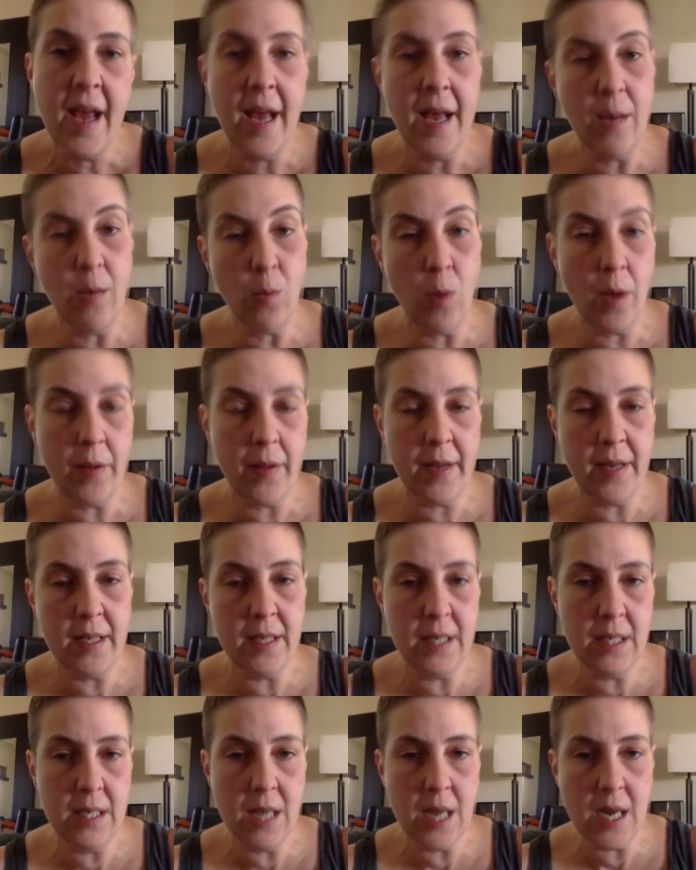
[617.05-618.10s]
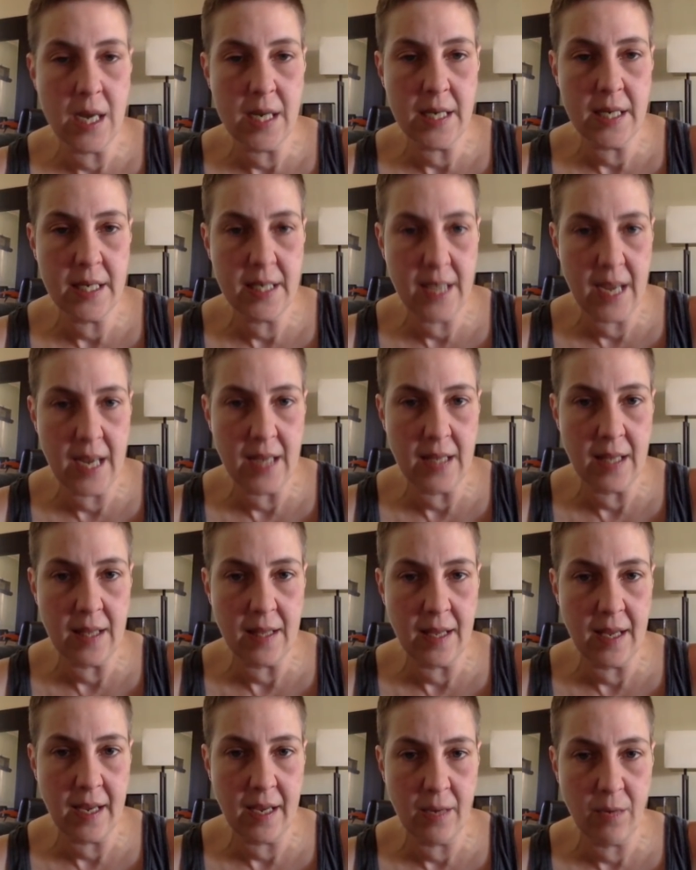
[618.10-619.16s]
And while they did not state that
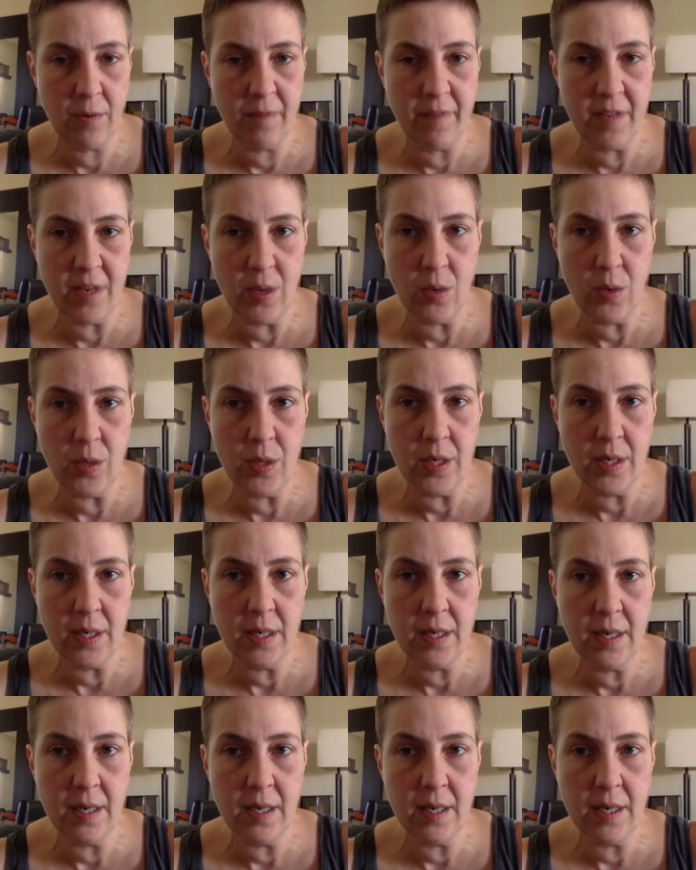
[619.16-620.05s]
they had reviewed